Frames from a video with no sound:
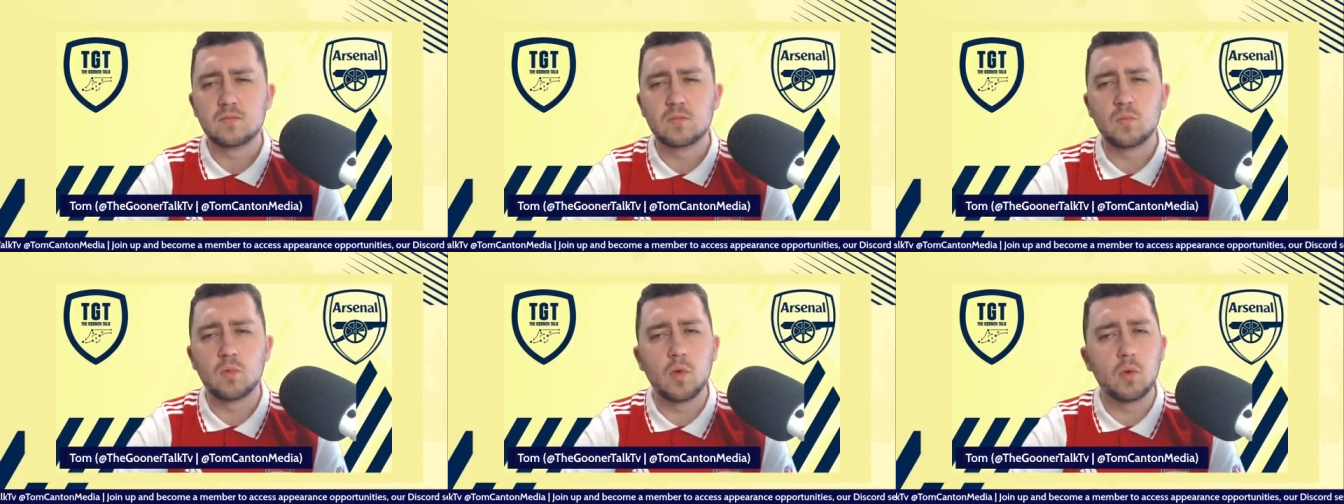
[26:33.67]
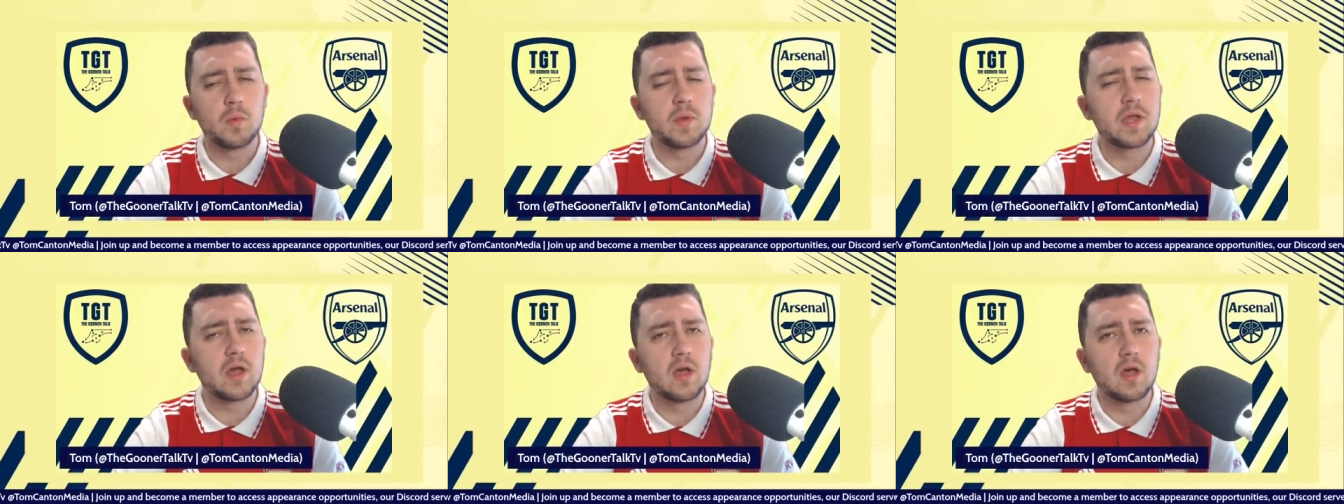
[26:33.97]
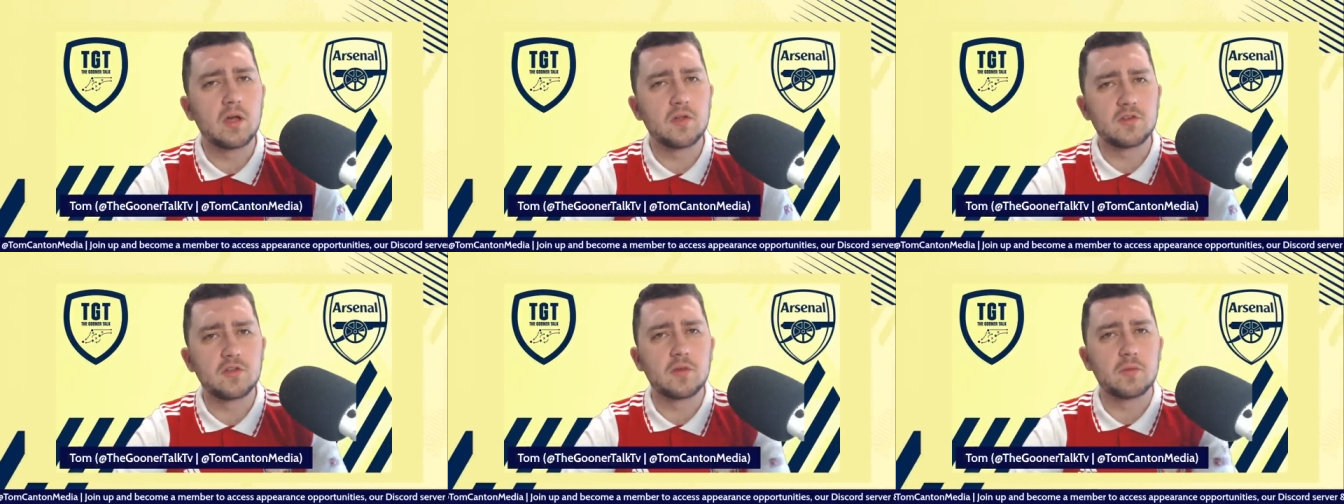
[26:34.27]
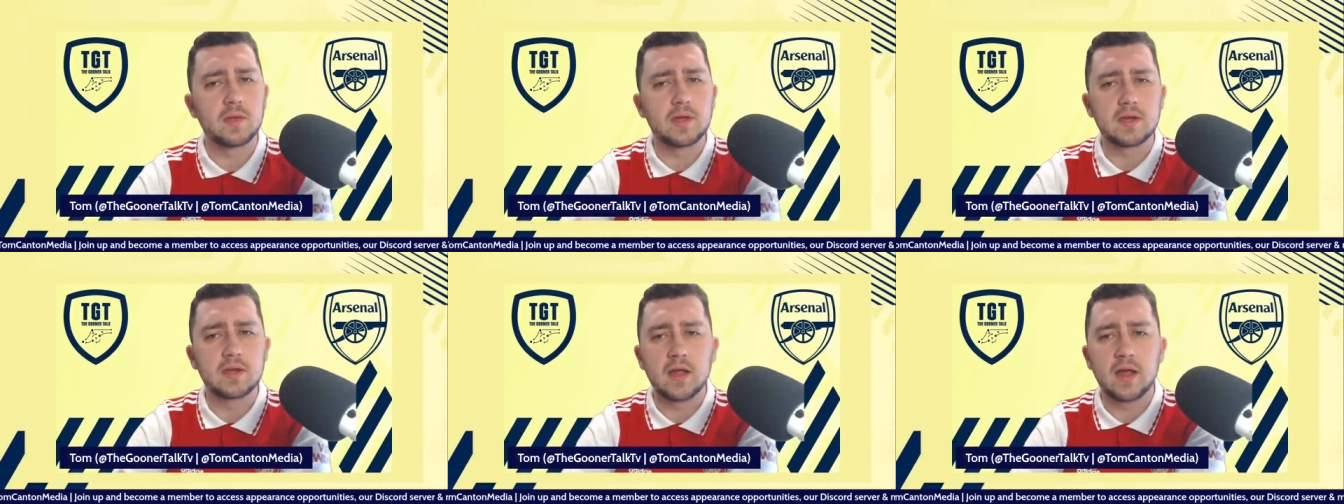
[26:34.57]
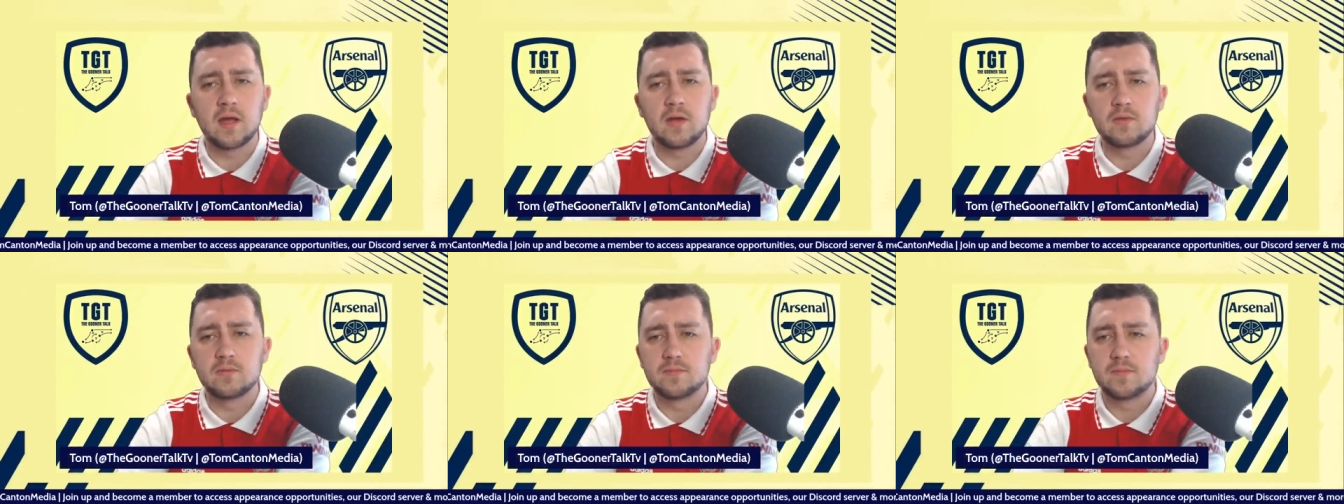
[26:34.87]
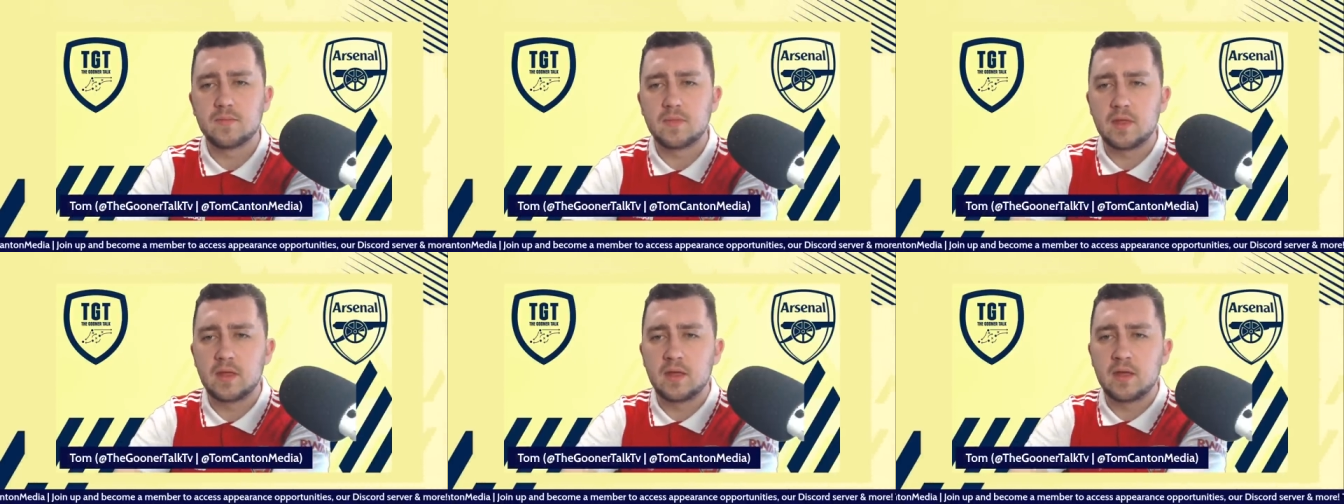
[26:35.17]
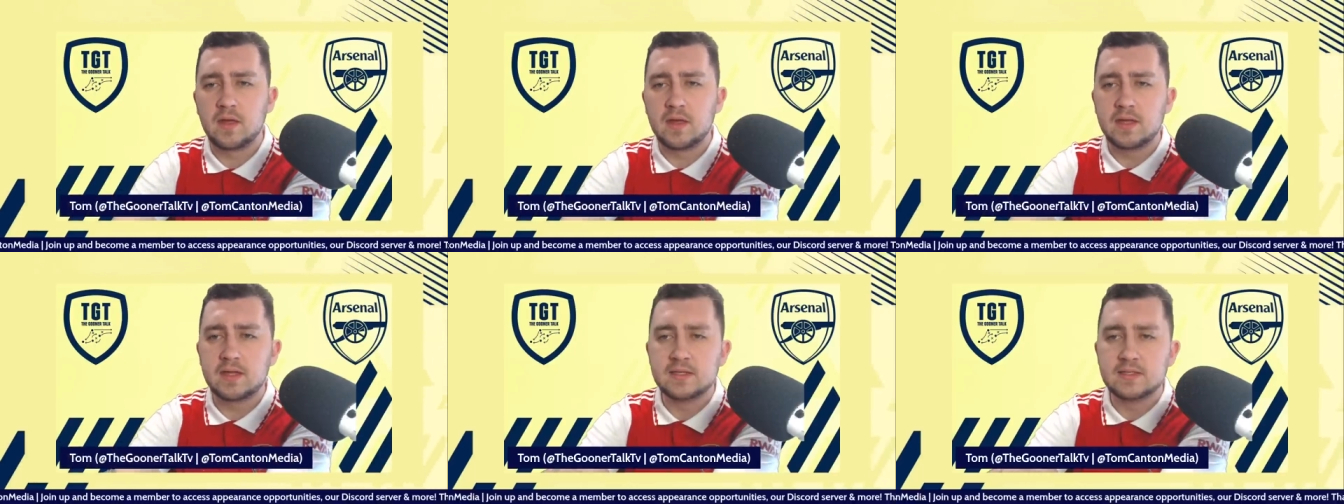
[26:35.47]
what we are doing now.
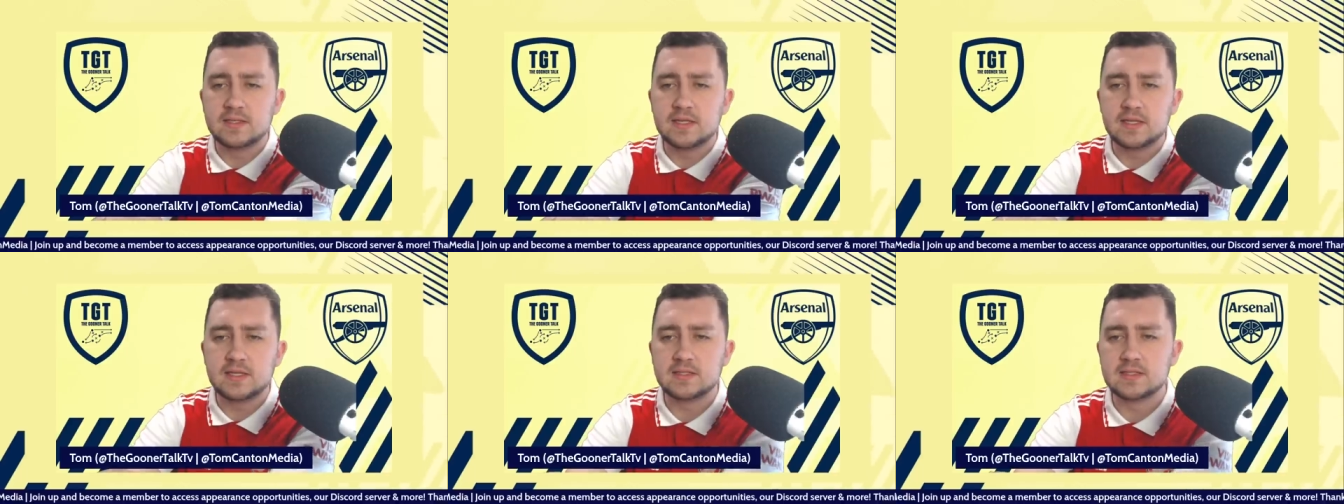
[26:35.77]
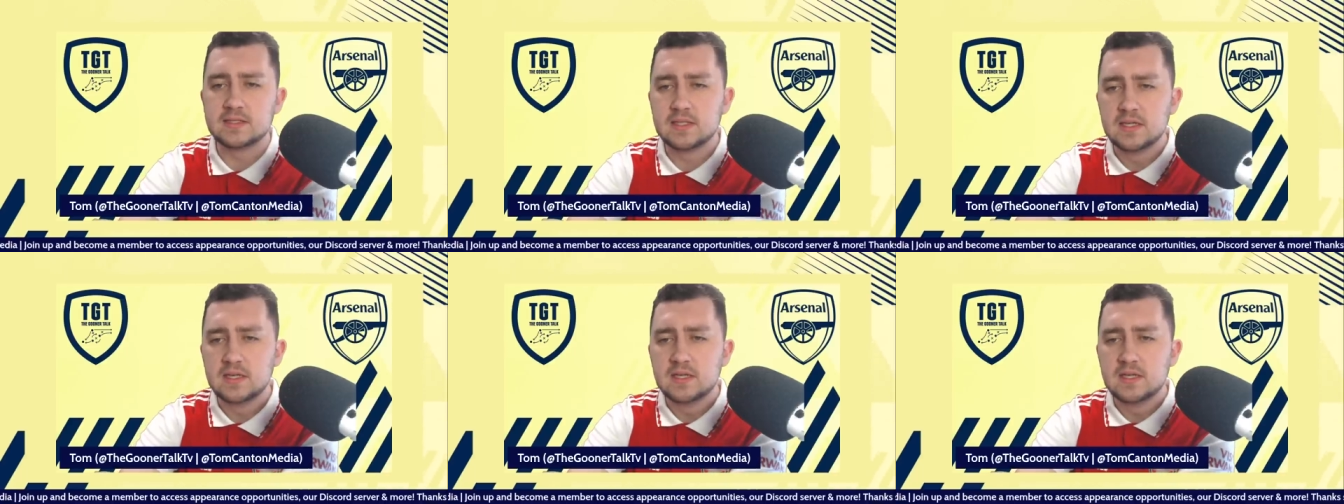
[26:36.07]
Uh, indeed.